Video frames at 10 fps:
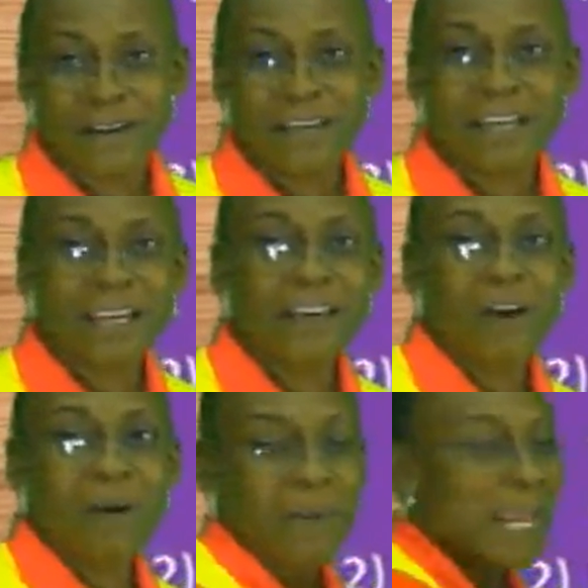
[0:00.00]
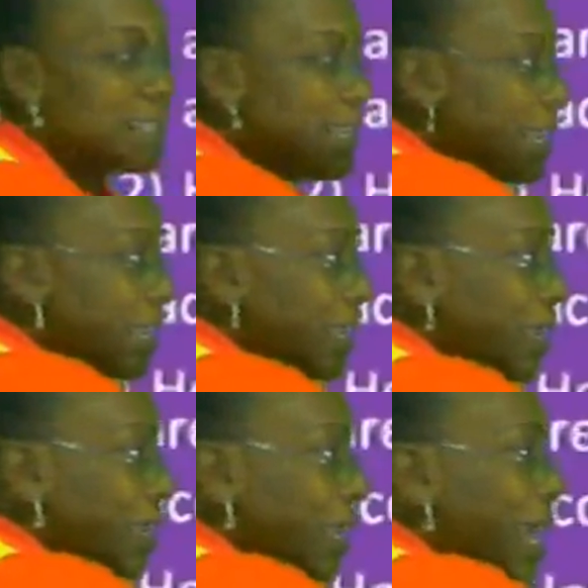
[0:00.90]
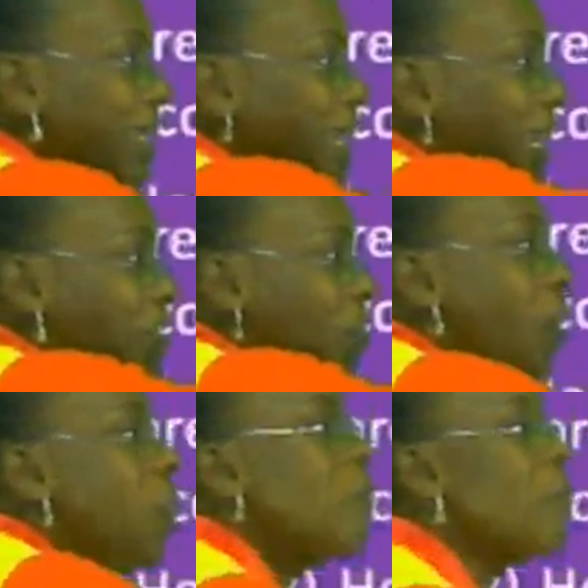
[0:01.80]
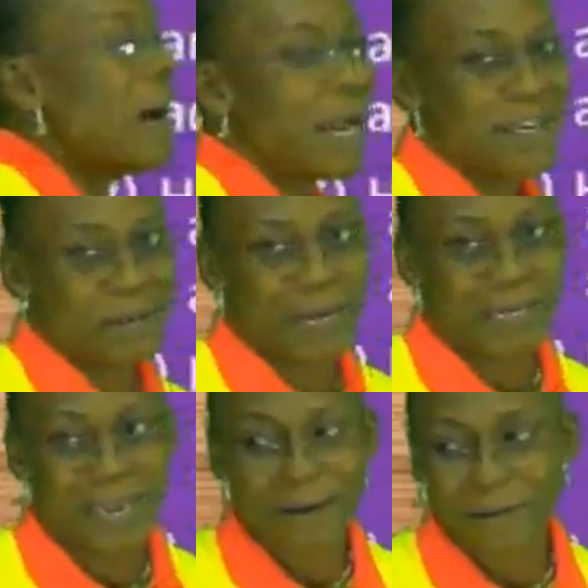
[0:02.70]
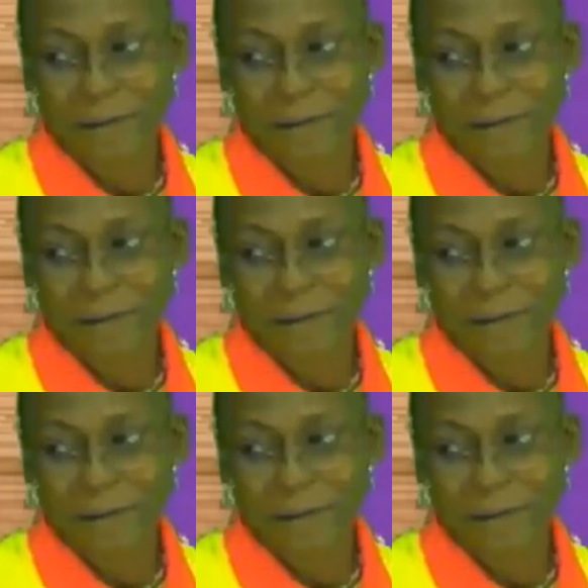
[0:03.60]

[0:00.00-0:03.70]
The kingdom Plantae and the kingdom Animalia.